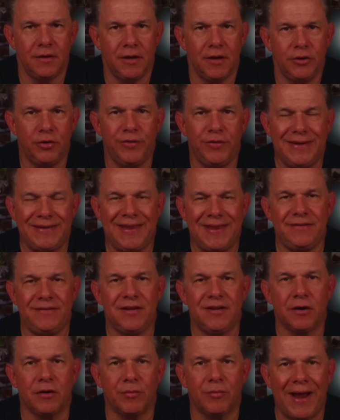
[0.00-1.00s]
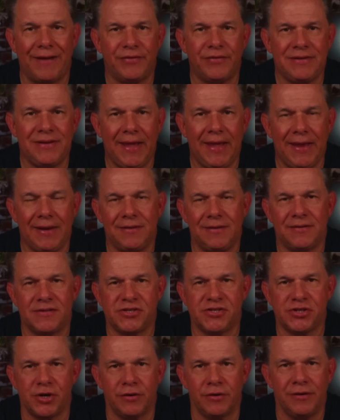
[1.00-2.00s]
Do they tend to gravitate to
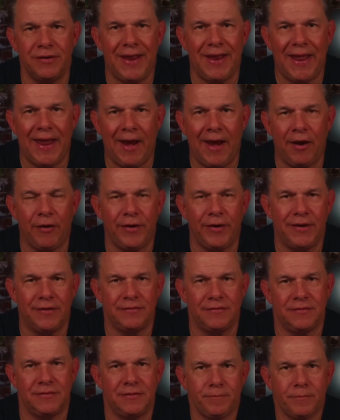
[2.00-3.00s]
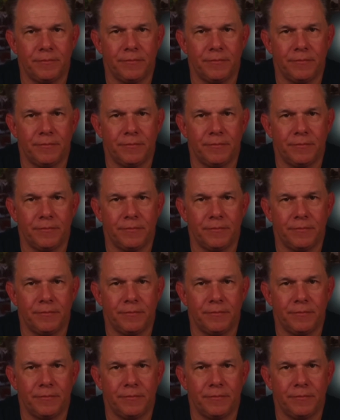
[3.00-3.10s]
certain areas?